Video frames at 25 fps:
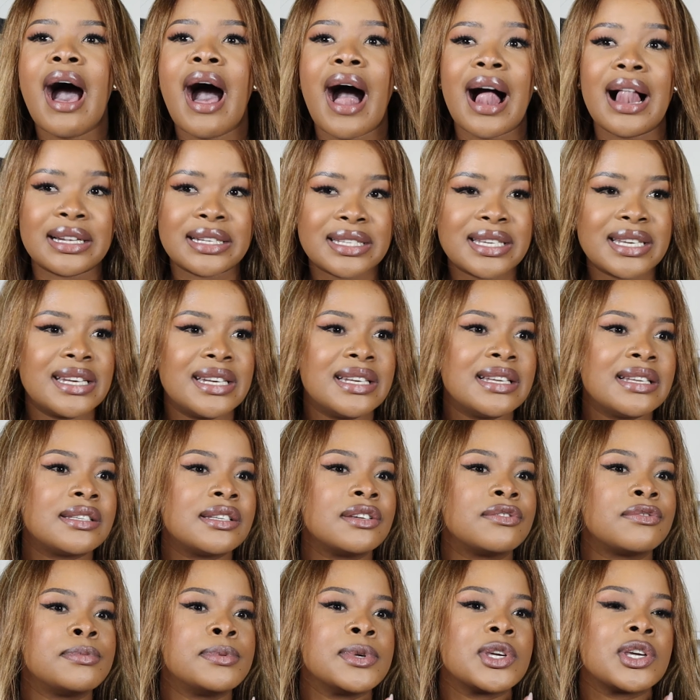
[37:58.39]

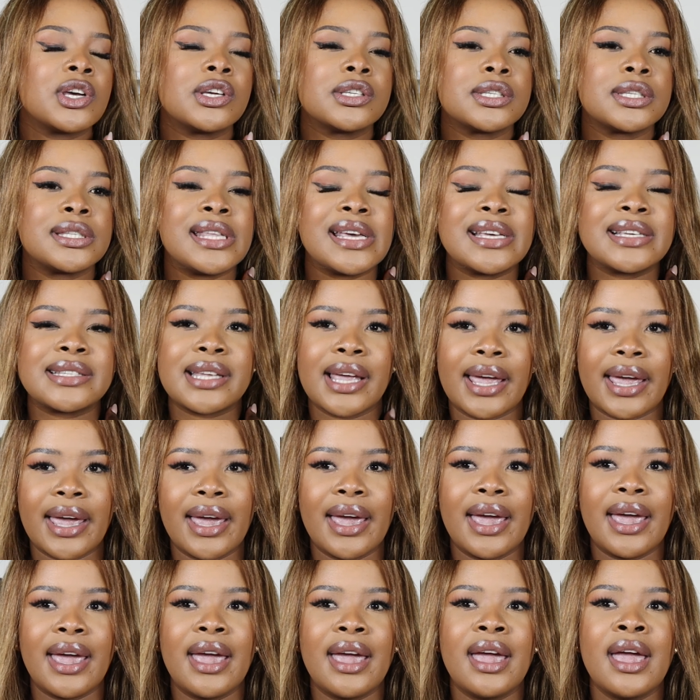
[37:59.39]
alternative because there's
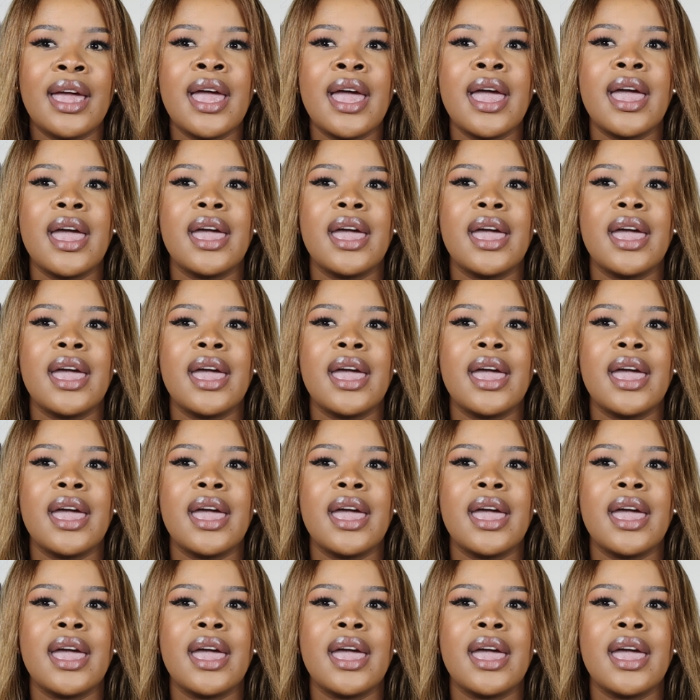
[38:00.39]
hair